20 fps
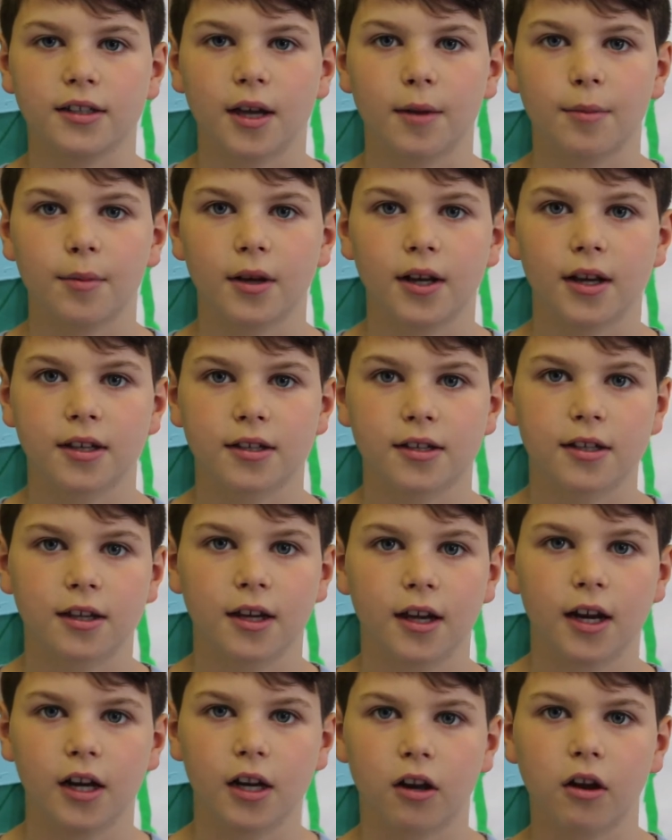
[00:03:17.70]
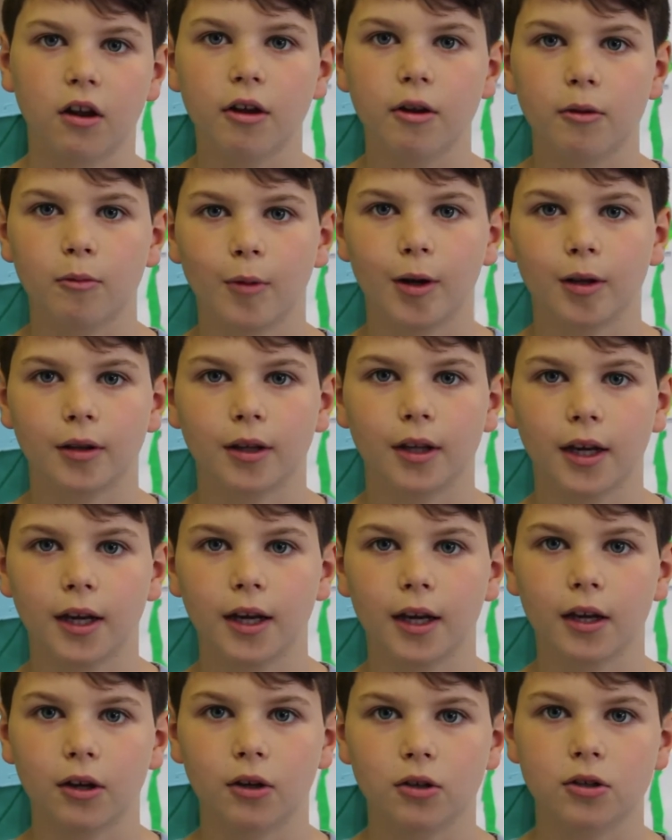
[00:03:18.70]
sabías el lengua
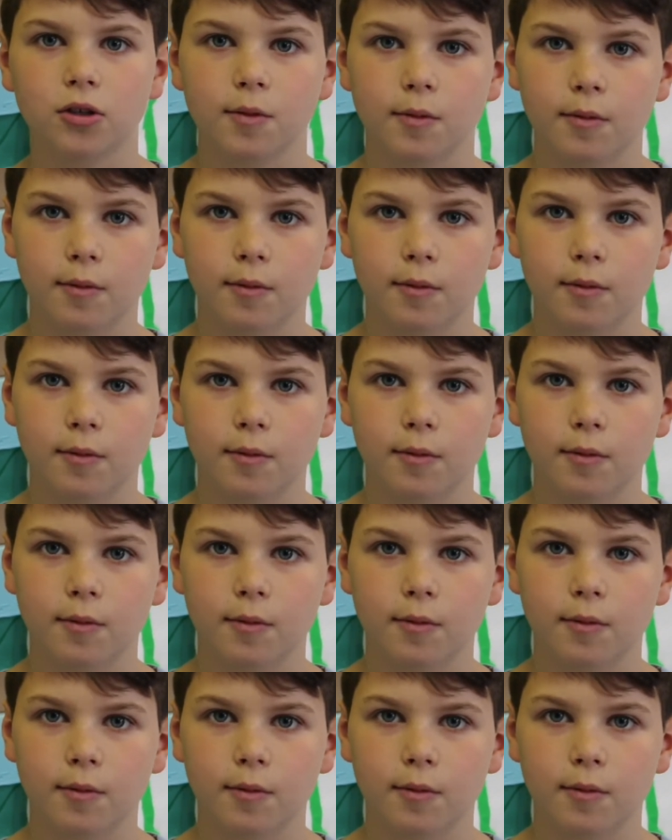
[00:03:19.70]
de ellos.